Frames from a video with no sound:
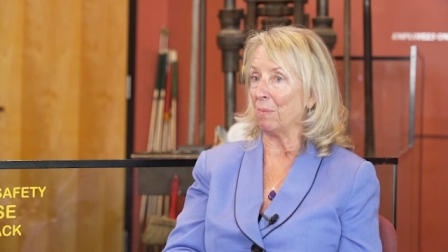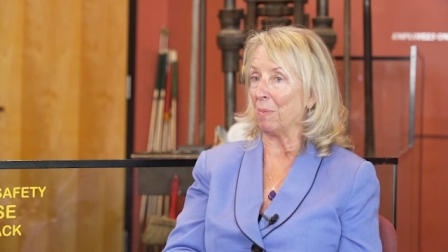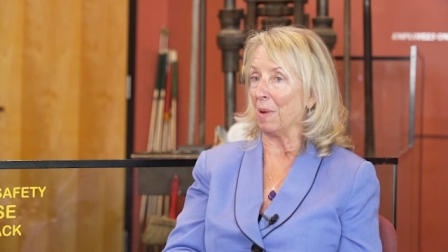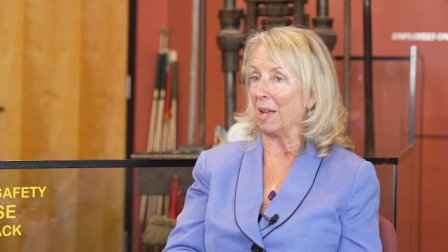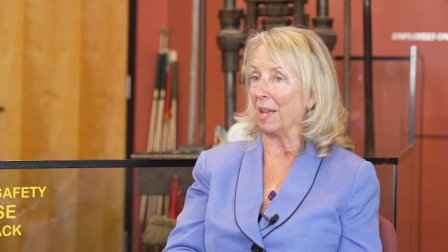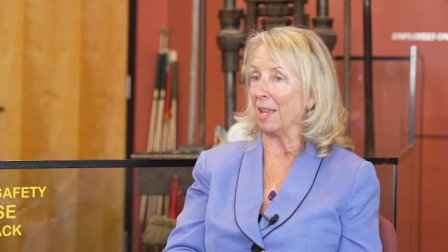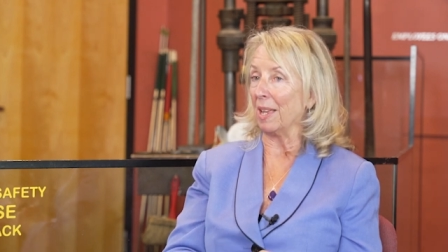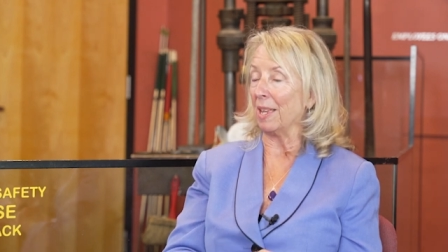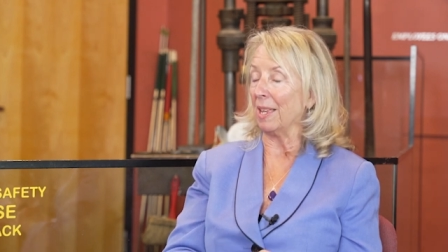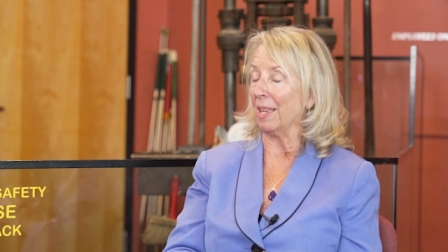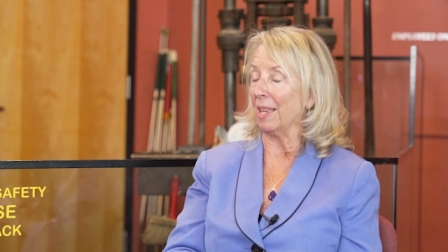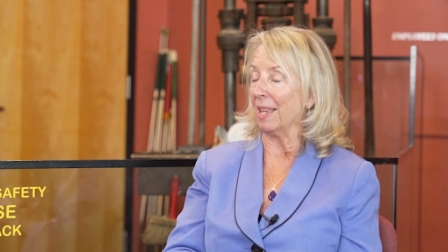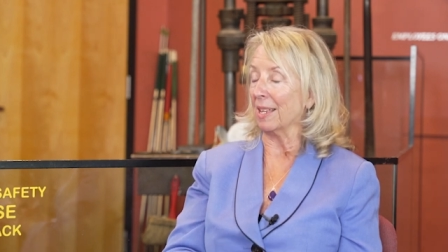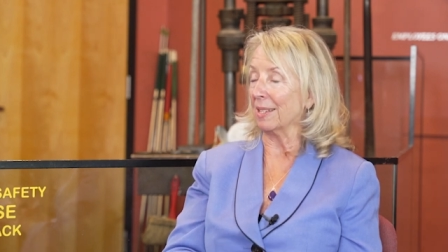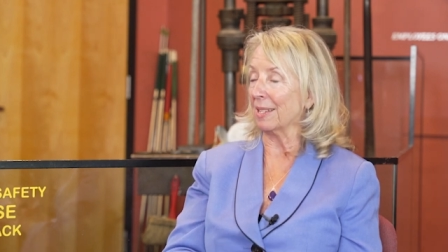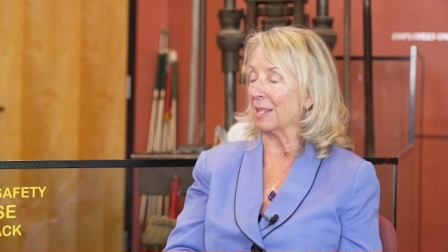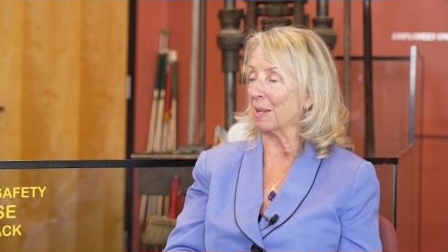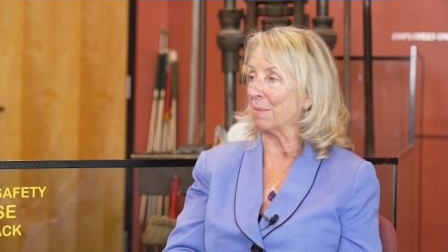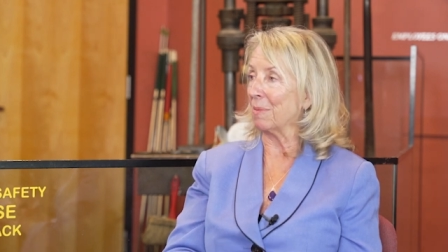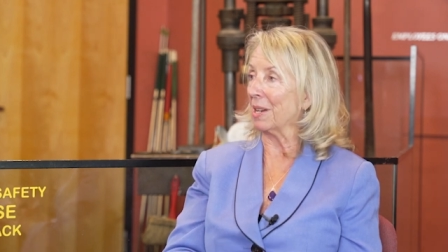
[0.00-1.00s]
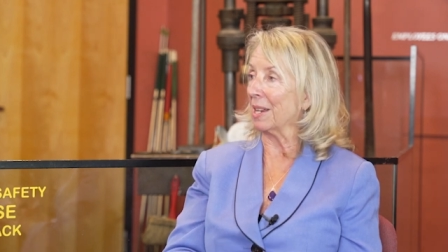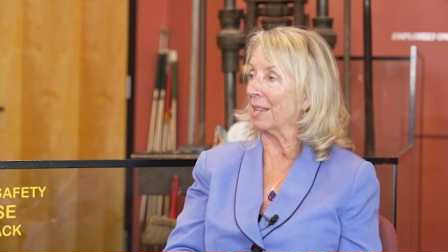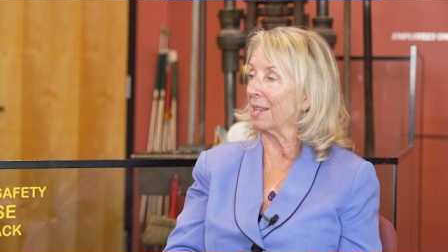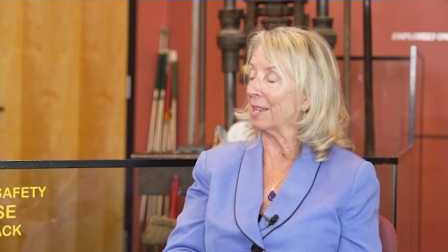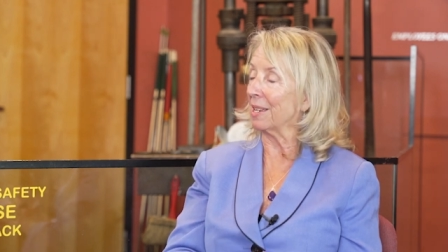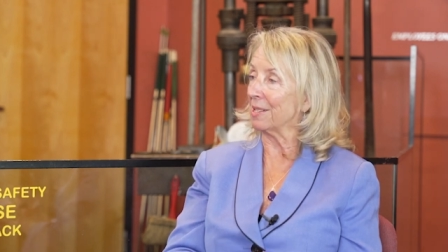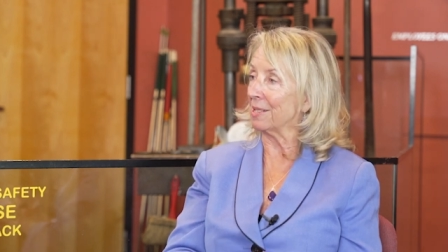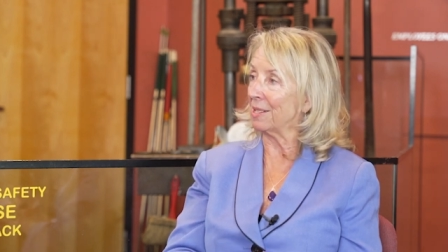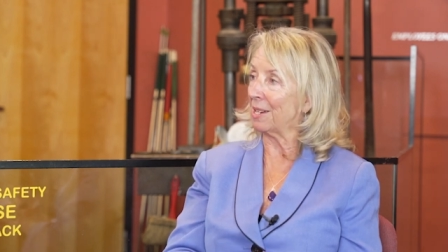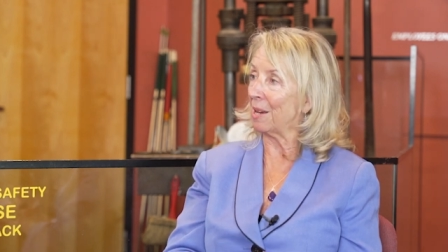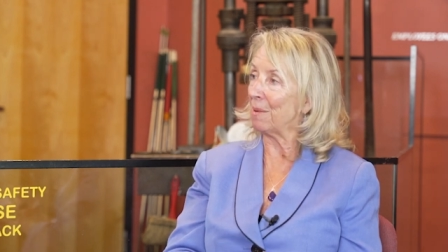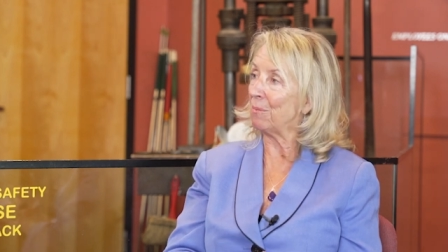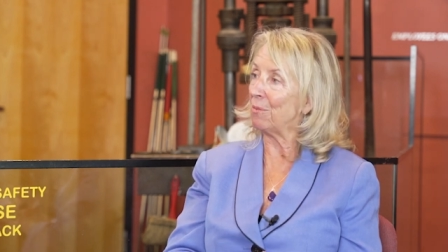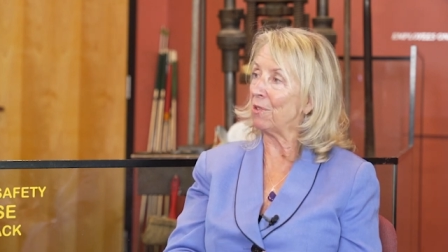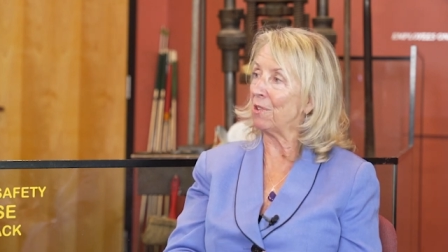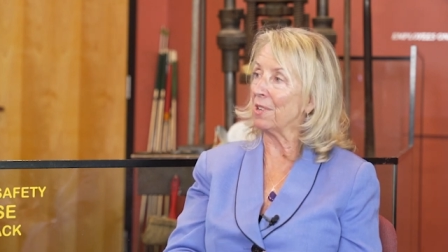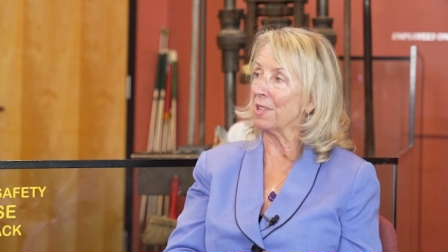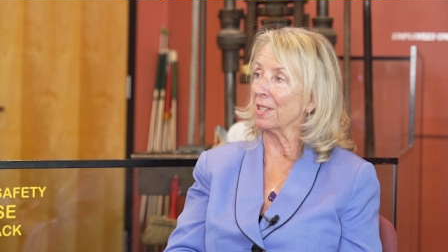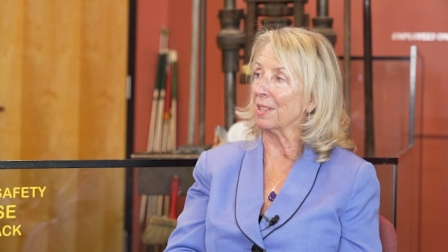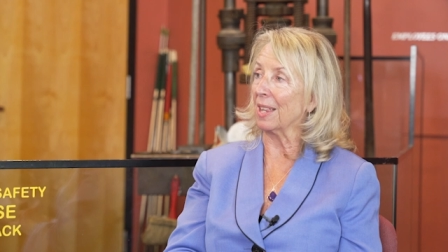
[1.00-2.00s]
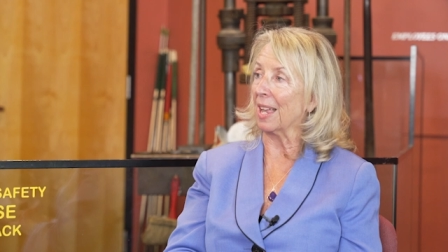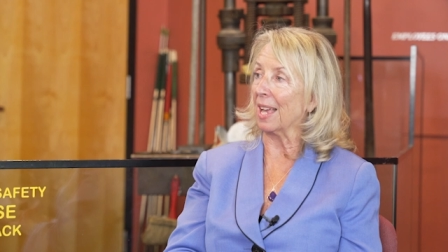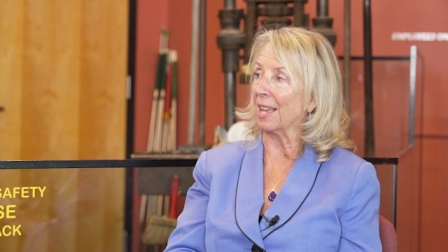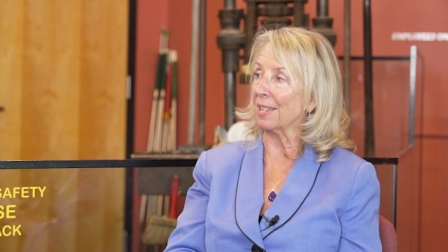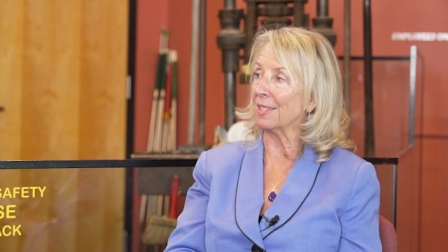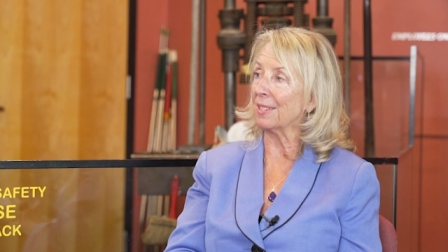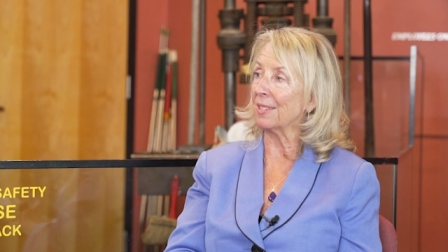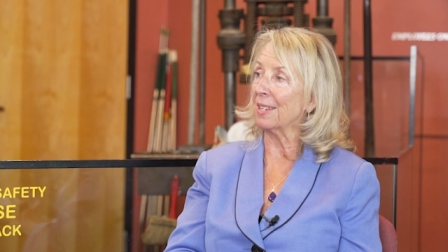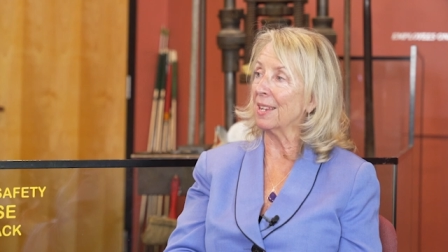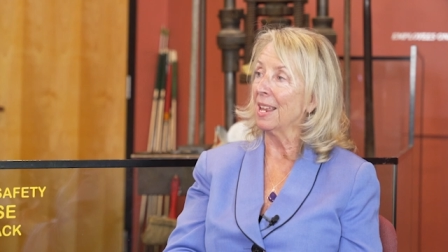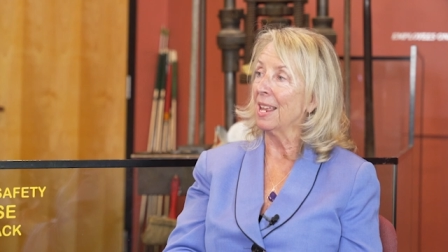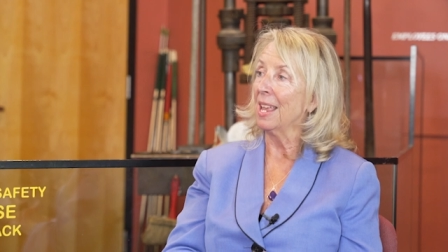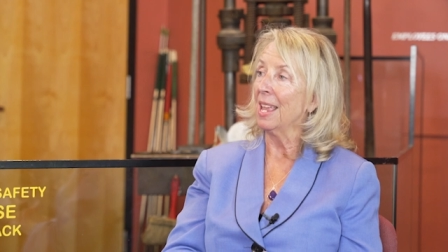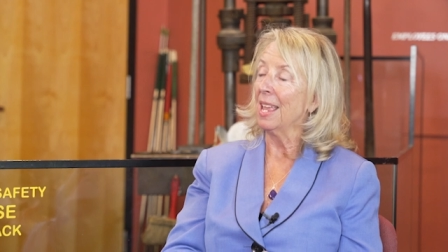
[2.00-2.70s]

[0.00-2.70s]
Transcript: by exhibiting contemporary glass